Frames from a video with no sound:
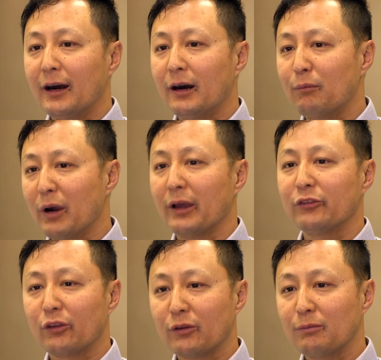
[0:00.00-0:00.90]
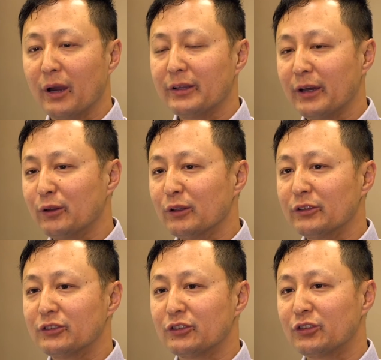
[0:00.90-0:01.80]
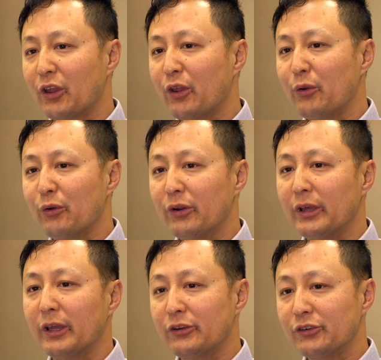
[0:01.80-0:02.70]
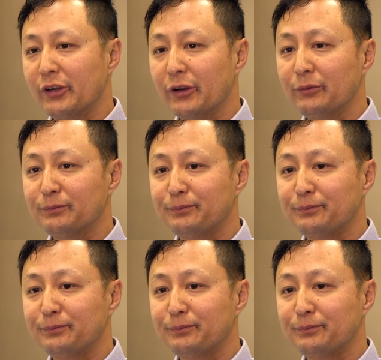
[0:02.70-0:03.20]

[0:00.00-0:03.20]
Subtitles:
My title is security engineer.